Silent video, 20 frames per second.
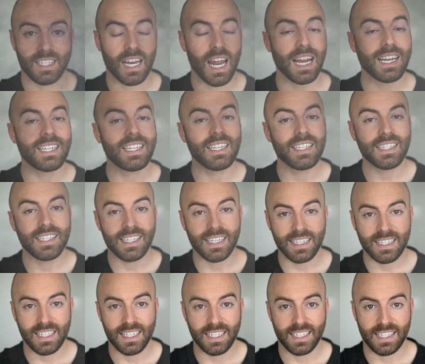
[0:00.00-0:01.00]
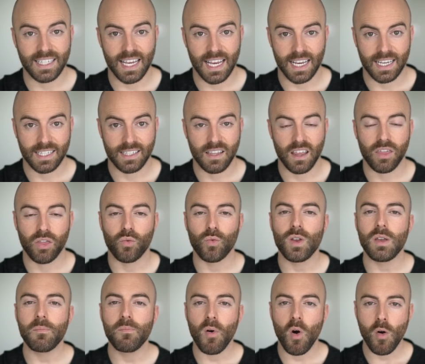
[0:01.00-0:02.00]
1966, the
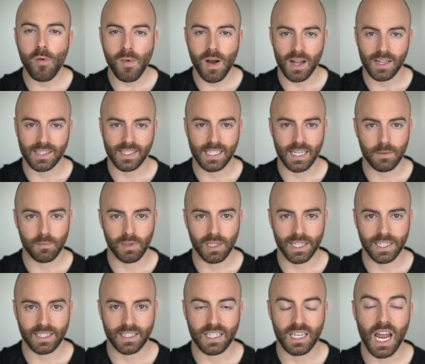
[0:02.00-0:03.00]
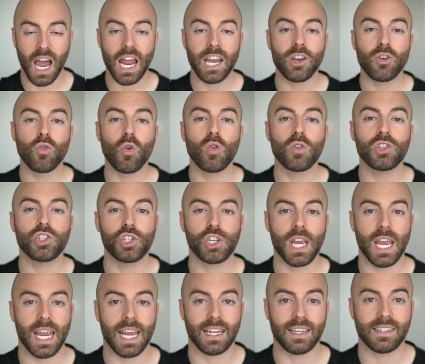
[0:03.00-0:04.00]
three Beaumont siblings, 9-year-old
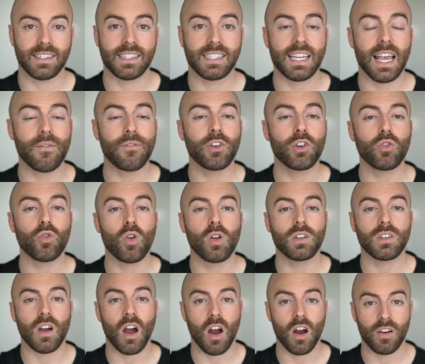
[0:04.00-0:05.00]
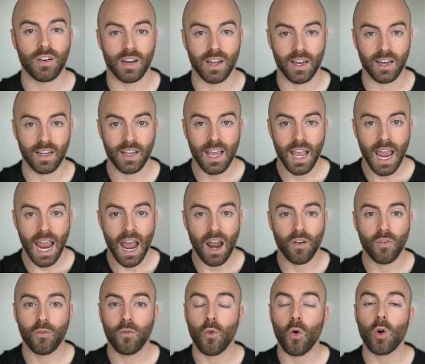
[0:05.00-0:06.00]
Jane, 7-year-old Arna,
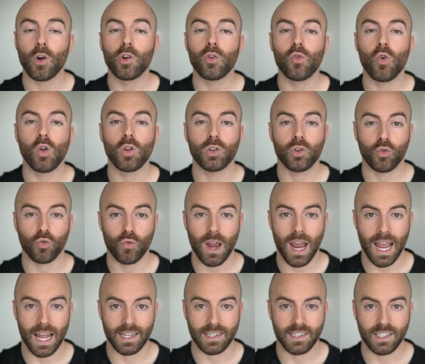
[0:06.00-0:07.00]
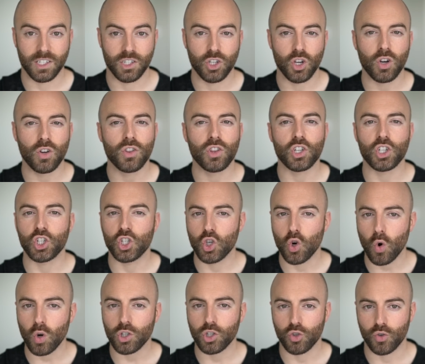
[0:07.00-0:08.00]
and 4-year-old Grant, took the
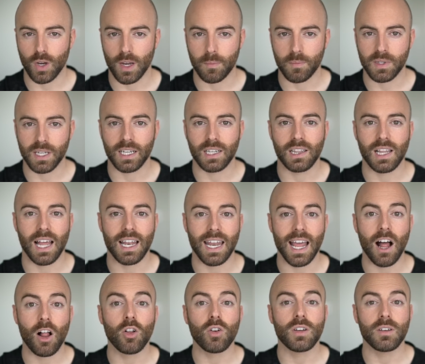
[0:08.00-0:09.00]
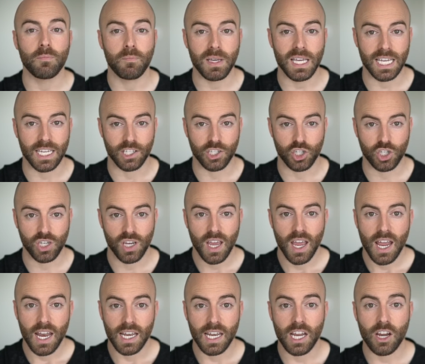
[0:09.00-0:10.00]
short trip to Glenelg Beach
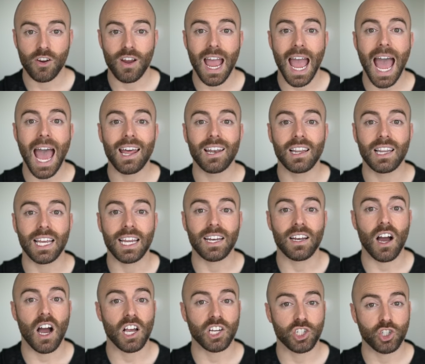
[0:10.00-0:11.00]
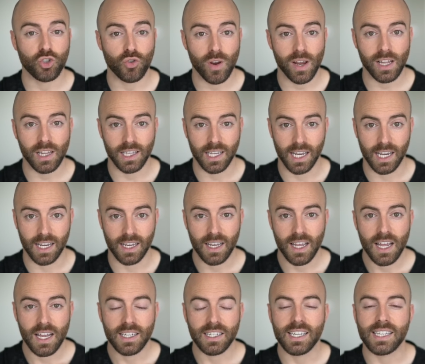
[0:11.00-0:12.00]
near Adelaide, Australia,
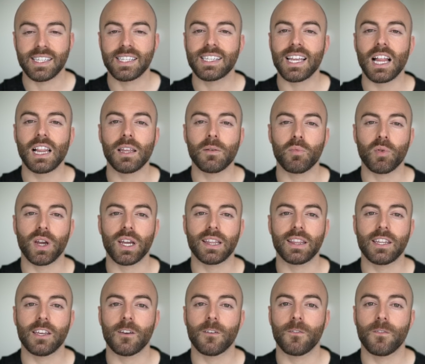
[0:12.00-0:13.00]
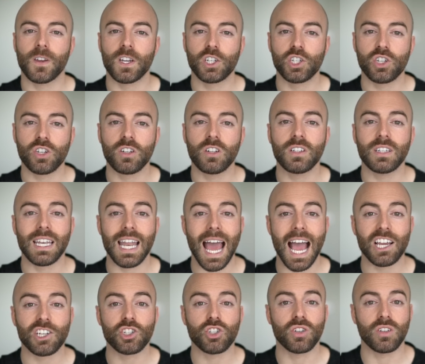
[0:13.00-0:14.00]
to celebrate the official
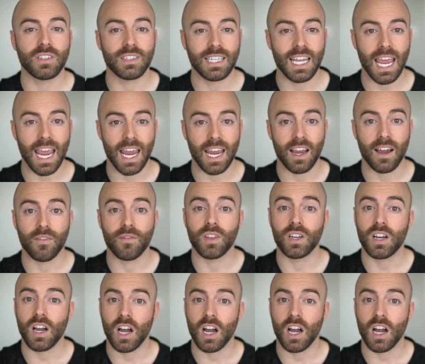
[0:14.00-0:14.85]
national day of the